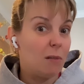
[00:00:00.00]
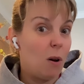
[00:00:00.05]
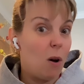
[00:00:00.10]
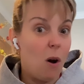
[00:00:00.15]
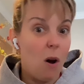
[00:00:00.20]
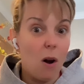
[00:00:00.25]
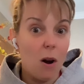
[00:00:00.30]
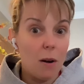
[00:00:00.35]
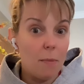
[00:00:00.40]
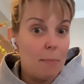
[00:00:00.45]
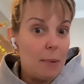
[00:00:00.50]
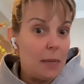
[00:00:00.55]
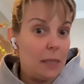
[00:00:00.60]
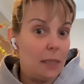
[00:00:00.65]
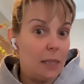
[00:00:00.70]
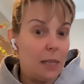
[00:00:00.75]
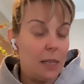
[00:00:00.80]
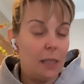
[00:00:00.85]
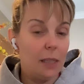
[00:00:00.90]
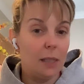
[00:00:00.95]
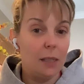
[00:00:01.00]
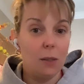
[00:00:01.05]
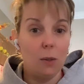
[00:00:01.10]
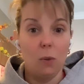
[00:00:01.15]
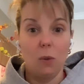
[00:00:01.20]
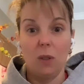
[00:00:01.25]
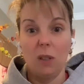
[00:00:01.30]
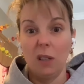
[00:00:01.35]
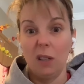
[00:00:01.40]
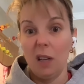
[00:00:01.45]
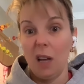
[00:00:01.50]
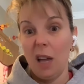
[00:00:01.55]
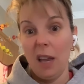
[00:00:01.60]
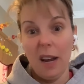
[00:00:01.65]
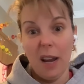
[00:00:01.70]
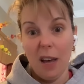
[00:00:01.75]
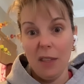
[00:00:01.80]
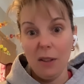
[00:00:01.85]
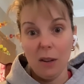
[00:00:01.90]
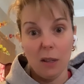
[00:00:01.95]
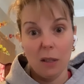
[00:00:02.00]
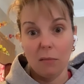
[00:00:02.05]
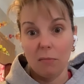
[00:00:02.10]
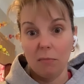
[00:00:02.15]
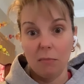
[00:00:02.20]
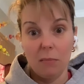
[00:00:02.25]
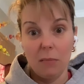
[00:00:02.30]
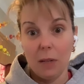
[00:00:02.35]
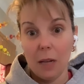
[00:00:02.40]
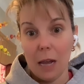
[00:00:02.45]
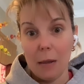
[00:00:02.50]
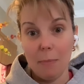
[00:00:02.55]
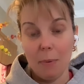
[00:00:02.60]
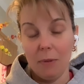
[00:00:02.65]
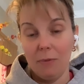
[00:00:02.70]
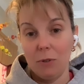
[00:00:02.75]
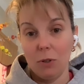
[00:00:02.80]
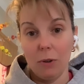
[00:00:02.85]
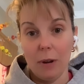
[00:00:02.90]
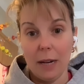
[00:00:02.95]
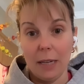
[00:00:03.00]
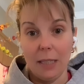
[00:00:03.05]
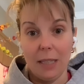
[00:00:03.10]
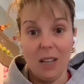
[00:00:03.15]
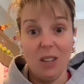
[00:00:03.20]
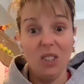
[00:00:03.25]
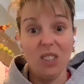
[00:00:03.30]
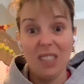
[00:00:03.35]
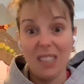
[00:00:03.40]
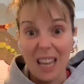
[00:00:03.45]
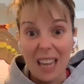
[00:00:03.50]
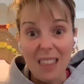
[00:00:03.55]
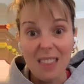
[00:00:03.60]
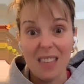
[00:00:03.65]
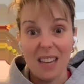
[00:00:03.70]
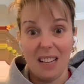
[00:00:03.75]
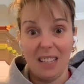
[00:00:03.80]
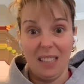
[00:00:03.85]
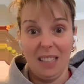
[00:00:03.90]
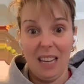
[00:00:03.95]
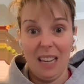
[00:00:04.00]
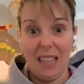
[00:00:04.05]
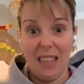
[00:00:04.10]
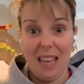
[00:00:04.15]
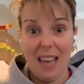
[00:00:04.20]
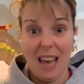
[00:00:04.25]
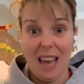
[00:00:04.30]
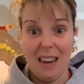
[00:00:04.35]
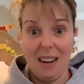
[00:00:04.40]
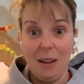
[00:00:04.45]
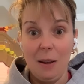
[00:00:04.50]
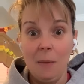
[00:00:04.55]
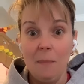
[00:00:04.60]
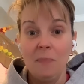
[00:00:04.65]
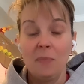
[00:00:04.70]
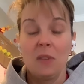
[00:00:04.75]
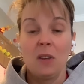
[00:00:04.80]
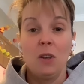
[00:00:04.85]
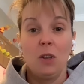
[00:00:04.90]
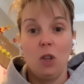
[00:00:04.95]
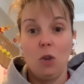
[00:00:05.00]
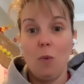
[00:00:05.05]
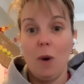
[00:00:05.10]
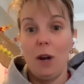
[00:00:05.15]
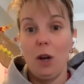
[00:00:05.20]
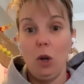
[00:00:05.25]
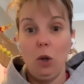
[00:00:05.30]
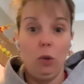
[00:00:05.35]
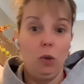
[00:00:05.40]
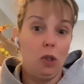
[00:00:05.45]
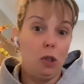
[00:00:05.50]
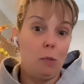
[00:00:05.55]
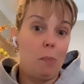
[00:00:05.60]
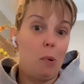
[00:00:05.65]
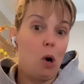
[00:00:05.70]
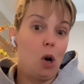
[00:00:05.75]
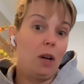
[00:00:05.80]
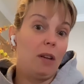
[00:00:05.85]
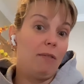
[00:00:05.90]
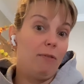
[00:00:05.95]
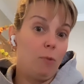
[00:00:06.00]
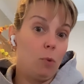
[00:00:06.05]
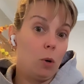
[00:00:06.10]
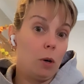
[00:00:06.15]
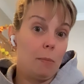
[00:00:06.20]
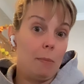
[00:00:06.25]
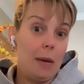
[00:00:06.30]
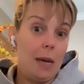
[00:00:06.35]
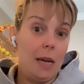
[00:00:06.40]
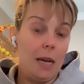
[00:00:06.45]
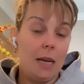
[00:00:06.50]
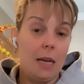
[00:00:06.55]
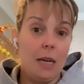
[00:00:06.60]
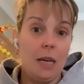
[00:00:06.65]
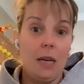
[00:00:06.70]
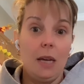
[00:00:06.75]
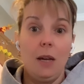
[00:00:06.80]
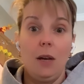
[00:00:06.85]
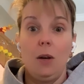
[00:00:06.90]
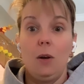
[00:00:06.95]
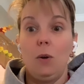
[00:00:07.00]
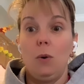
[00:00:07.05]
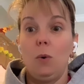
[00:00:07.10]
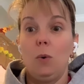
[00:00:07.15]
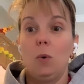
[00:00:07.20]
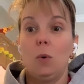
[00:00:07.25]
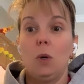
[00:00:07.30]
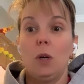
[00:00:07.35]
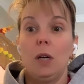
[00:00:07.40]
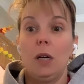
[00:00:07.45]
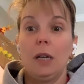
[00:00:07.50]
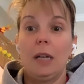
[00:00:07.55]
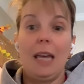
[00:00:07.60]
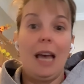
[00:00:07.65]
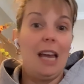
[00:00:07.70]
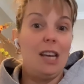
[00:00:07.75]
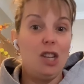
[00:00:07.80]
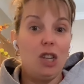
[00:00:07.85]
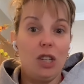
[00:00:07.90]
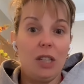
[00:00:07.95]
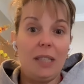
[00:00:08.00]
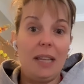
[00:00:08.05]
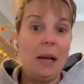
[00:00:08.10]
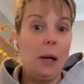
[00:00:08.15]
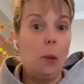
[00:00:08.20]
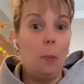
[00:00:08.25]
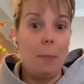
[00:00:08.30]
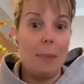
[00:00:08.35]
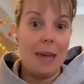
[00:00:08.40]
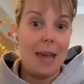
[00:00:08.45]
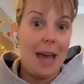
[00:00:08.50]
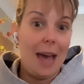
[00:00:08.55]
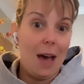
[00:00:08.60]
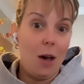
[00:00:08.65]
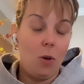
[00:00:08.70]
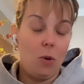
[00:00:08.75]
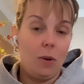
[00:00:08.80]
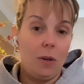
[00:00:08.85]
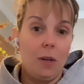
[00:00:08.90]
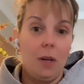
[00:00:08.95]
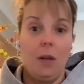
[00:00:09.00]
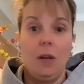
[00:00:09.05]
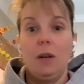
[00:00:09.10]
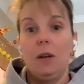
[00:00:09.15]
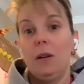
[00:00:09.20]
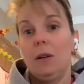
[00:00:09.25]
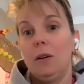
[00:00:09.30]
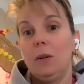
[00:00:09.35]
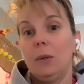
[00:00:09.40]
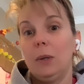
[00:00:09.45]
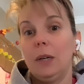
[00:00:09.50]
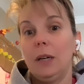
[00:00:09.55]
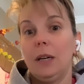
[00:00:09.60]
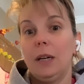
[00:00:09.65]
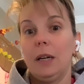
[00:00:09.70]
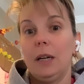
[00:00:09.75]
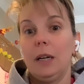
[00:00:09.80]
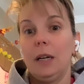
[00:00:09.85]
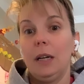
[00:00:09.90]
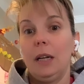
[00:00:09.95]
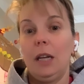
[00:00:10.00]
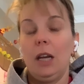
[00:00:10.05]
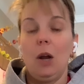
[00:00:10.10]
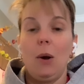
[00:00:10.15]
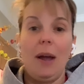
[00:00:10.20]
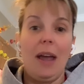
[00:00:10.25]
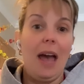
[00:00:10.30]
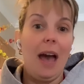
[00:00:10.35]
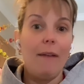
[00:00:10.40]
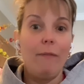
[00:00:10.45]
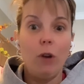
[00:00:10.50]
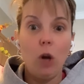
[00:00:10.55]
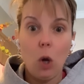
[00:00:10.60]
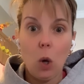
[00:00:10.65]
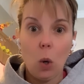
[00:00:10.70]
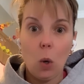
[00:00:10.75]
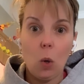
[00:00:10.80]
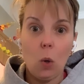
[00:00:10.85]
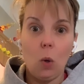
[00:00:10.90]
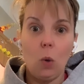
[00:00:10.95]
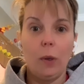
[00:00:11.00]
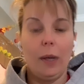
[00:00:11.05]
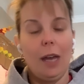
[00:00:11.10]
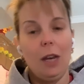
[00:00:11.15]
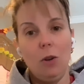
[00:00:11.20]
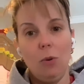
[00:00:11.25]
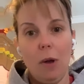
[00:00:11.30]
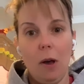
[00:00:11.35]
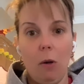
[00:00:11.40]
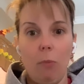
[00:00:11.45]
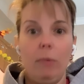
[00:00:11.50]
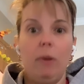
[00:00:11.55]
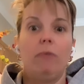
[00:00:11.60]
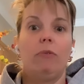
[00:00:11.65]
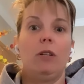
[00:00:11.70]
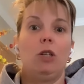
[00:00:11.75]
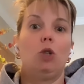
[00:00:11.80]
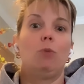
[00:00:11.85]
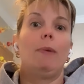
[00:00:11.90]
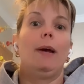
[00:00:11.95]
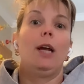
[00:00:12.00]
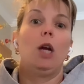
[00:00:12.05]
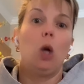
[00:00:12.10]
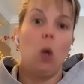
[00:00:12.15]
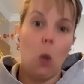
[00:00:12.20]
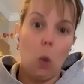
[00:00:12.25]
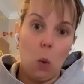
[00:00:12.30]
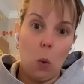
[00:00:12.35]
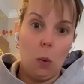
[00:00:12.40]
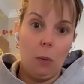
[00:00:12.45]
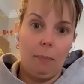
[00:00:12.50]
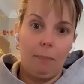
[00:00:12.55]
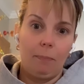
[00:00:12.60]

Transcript: our business or another type of direct sales say things like that. You want to host a party for me? Or can you just help me out? Or, I have a goal. Can you help me reach my goal?